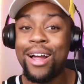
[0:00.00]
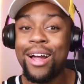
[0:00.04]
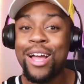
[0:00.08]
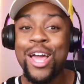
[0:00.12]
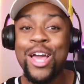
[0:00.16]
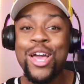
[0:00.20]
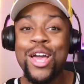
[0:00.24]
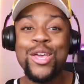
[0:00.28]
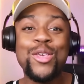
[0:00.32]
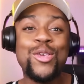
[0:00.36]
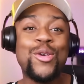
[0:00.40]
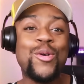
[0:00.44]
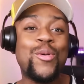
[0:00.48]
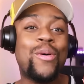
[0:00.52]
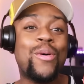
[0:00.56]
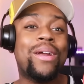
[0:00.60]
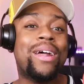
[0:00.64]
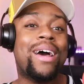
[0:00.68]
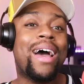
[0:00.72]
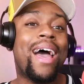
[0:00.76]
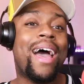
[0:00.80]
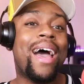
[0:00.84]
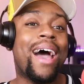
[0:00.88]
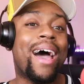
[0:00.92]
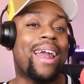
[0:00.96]
you would have
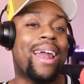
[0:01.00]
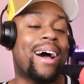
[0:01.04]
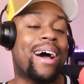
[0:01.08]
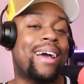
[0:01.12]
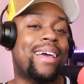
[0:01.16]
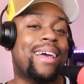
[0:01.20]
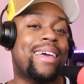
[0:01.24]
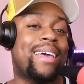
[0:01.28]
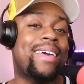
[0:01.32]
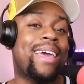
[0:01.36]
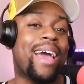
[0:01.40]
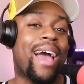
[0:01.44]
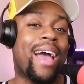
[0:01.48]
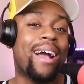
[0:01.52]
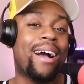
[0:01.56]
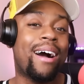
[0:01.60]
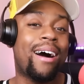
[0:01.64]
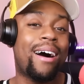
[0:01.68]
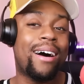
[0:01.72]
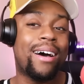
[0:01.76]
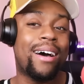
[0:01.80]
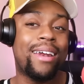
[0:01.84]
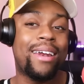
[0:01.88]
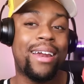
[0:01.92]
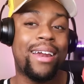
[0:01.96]
had a gang of
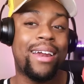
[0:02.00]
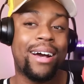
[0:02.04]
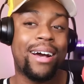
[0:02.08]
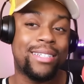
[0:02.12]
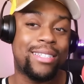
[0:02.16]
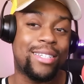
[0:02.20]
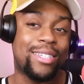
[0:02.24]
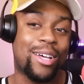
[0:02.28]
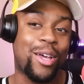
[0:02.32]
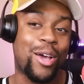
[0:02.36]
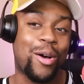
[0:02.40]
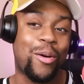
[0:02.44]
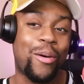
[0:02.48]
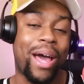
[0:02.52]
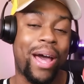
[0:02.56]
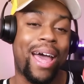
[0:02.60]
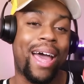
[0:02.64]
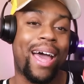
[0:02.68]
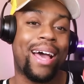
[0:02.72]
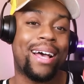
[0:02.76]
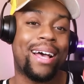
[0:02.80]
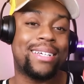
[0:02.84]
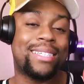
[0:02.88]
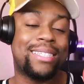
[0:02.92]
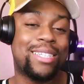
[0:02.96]
hood niggas on your
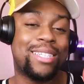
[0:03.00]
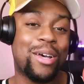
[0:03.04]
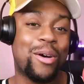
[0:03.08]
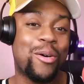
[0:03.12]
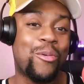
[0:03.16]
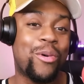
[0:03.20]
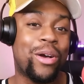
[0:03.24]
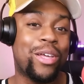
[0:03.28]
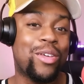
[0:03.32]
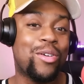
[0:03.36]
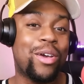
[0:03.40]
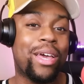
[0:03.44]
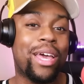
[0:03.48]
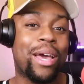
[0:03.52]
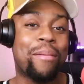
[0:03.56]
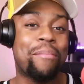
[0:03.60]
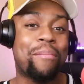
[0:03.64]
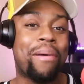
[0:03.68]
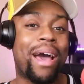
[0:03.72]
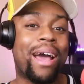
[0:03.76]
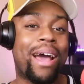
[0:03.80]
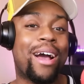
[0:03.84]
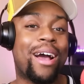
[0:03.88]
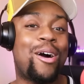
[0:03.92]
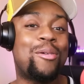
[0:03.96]
ass when you get
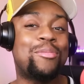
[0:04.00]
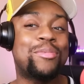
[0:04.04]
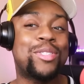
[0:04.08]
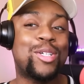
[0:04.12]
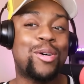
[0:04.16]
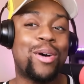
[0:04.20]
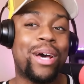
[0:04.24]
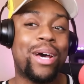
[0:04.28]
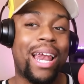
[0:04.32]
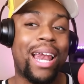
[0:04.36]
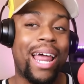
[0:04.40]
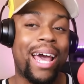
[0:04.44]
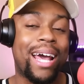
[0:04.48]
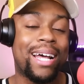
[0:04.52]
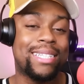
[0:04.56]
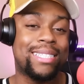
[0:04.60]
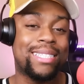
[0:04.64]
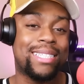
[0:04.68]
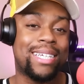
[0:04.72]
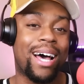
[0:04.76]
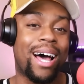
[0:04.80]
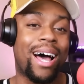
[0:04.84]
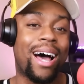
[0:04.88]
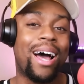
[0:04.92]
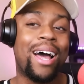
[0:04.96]
back home to
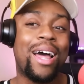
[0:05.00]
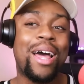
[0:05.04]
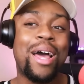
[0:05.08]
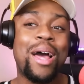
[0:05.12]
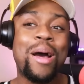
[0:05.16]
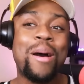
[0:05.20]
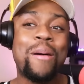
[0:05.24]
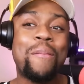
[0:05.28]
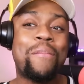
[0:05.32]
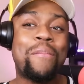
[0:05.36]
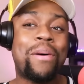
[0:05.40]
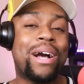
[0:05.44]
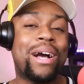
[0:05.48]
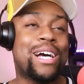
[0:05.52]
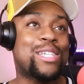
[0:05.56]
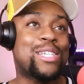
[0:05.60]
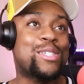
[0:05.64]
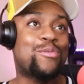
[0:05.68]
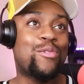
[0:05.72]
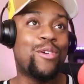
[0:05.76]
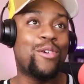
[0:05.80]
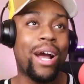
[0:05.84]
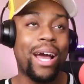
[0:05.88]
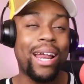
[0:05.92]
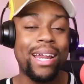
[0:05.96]
Atlanta. Because
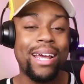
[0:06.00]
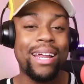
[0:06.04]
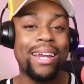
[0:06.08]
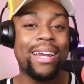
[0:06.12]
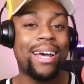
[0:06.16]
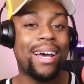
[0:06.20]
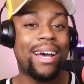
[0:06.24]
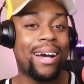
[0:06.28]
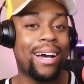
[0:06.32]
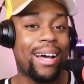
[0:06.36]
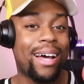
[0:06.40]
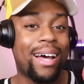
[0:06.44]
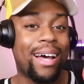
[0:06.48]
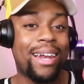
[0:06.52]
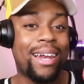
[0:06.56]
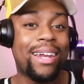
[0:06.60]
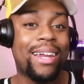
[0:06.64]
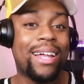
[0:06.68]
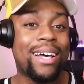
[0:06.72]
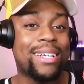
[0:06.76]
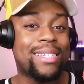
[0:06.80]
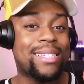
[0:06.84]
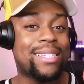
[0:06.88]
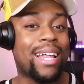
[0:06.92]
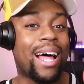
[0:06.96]
Rennie nigga
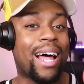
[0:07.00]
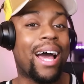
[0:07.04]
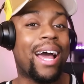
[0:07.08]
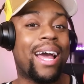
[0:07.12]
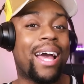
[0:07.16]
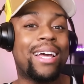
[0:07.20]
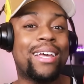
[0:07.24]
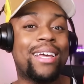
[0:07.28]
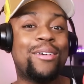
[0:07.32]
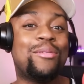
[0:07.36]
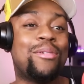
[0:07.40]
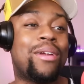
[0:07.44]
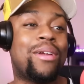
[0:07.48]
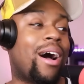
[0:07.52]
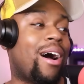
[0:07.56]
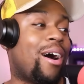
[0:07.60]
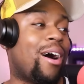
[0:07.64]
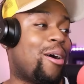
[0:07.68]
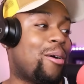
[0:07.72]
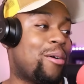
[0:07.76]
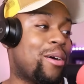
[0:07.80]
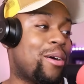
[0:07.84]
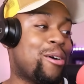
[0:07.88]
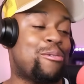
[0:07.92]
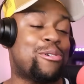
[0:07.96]
looks like, he
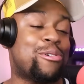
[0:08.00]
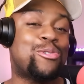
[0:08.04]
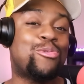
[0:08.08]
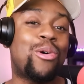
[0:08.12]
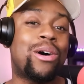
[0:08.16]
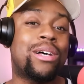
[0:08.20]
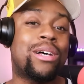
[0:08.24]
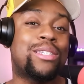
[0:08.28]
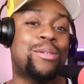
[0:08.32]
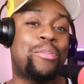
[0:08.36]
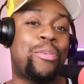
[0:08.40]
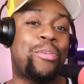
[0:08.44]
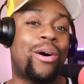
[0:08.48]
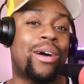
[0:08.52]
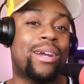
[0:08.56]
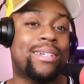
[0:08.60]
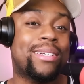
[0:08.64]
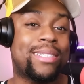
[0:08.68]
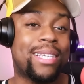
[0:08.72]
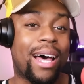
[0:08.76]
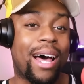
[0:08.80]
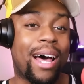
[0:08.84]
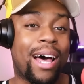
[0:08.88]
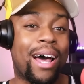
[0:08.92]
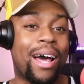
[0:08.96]
was once upon a
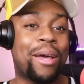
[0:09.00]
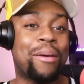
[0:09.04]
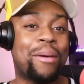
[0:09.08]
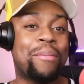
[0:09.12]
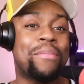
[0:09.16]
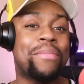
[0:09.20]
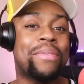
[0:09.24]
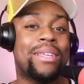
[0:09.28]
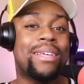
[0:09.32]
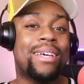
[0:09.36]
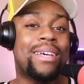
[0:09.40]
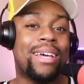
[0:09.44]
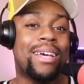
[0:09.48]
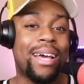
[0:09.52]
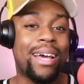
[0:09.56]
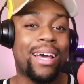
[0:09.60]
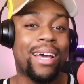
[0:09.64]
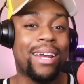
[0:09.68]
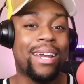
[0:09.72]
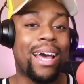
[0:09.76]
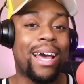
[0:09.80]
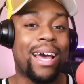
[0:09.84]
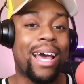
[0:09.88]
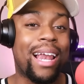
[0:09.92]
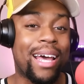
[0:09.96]
time in the
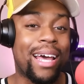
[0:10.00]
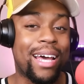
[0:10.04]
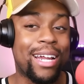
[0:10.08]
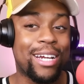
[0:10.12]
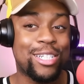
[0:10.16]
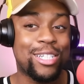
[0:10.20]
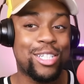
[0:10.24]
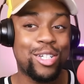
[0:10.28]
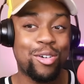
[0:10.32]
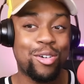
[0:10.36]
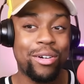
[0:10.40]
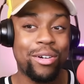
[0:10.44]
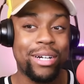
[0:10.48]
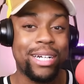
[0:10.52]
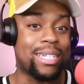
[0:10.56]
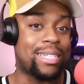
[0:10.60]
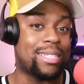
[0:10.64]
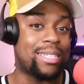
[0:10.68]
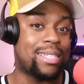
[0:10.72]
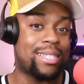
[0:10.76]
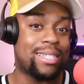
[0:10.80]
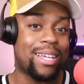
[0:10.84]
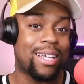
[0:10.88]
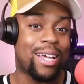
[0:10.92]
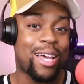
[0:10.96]
Atlanta
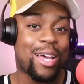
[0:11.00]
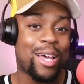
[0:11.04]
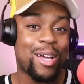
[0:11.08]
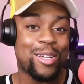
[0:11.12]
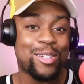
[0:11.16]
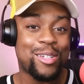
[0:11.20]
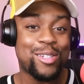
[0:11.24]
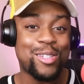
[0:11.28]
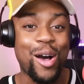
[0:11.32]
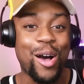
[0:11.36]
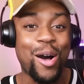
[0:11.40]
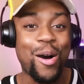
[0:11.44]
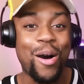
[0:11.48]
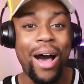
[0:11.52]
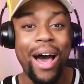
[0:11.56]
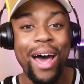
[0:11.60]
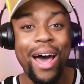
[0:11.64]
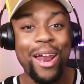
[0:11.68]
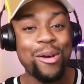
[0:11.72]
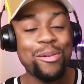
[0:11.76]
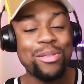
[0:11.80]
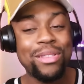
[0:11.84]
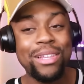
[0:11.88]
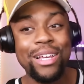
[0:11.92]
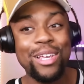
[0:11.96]
streets. So I
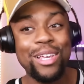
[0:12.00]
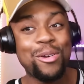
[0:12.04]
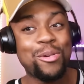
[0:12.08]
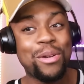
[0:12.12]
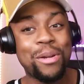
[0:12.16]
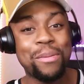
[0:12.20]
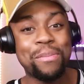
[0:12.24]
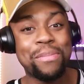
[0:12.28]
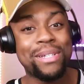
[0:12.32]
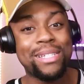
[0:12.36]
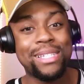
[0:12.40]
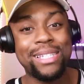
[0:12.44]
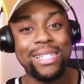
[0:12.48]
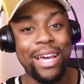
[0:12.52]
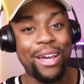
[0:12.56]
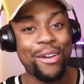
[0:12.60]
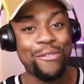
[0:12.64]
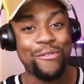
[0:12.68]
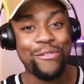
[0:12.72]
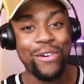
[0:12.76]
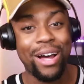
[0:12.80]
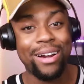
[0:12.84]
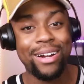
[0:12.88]
don't think you would have been safe out here,